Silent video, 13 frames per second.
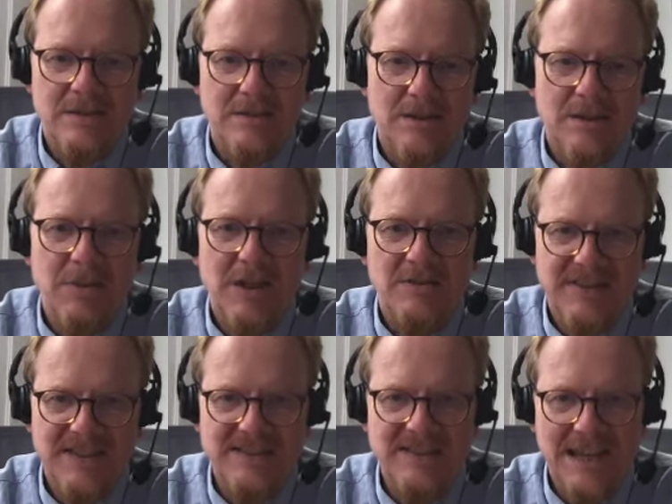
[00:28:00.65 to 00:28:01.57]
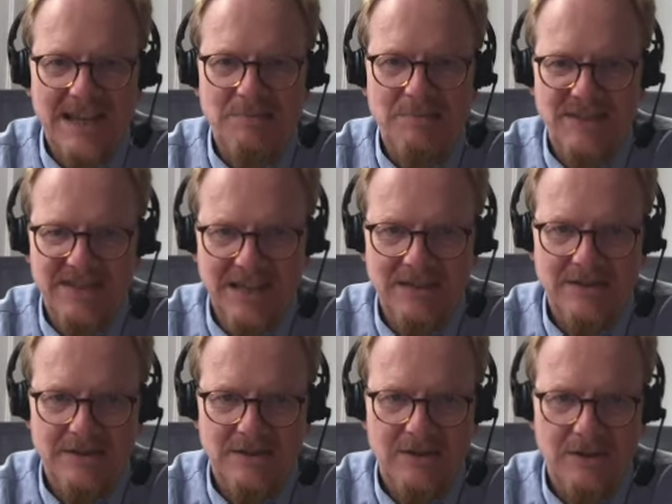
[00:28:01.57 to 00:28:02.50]
about
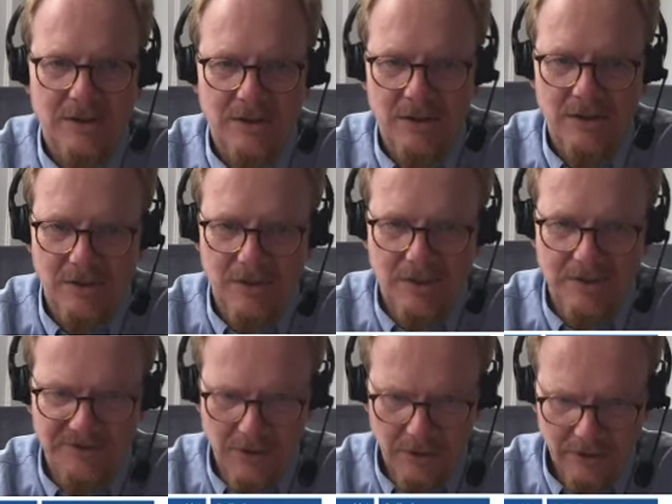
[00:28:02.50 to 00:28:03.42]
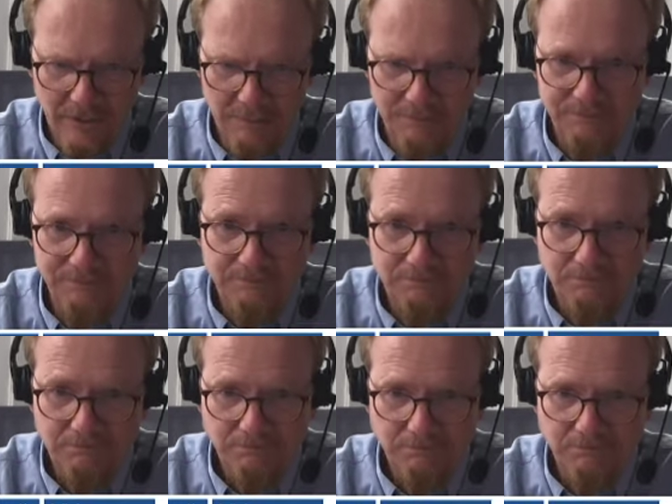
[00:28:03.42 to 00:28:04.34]
68% of all the
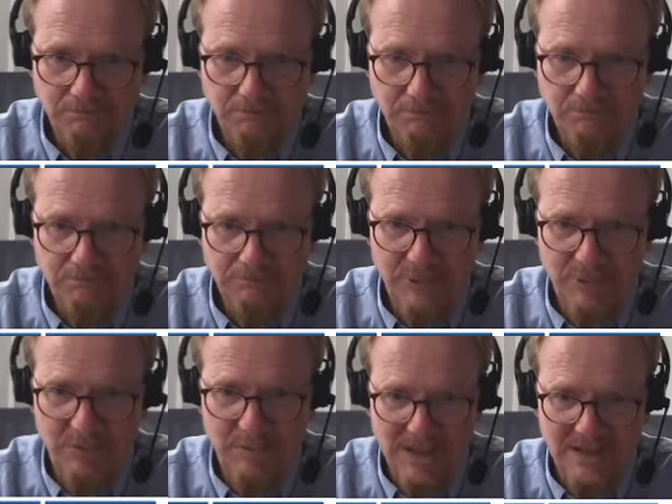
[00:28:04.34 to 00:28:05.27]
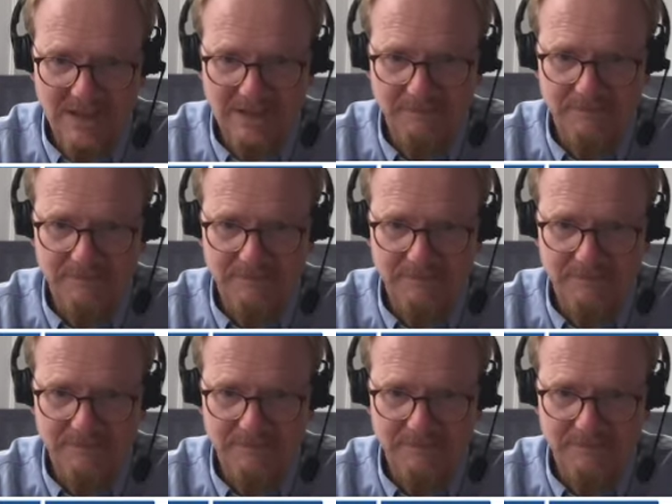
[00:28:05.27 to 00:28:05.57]
probability.